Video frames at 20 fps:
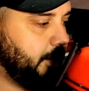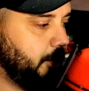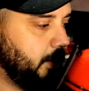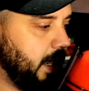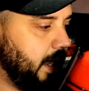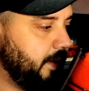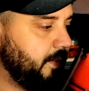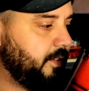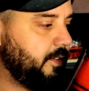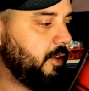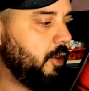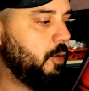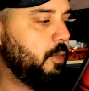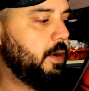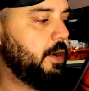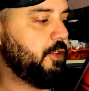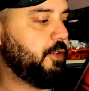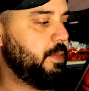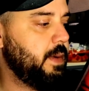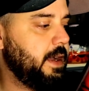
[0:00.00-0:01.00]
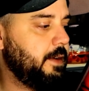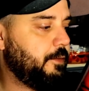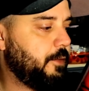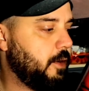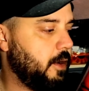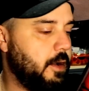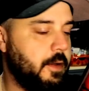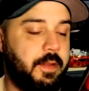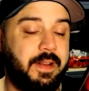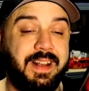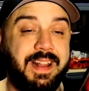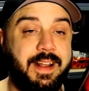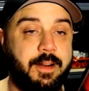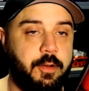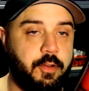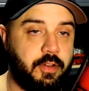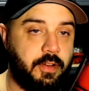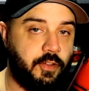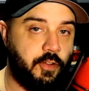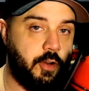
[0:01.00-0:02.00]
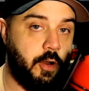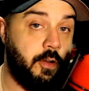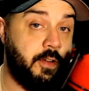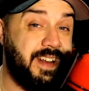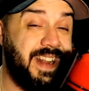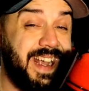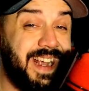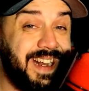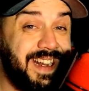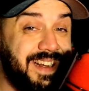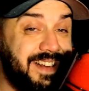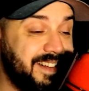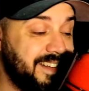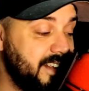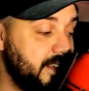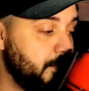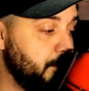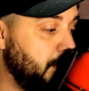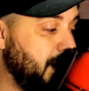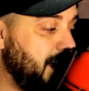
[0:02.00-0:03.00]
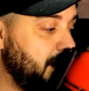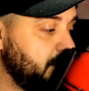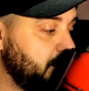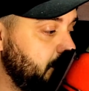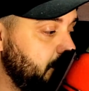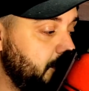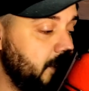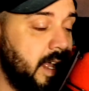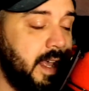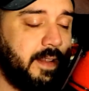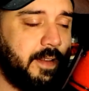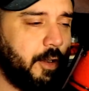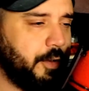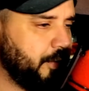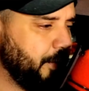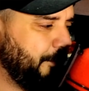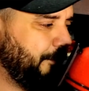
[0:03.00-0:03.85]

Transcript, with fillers: you guys so much, man, for all the letters. Let's start digging into these boxes. There's a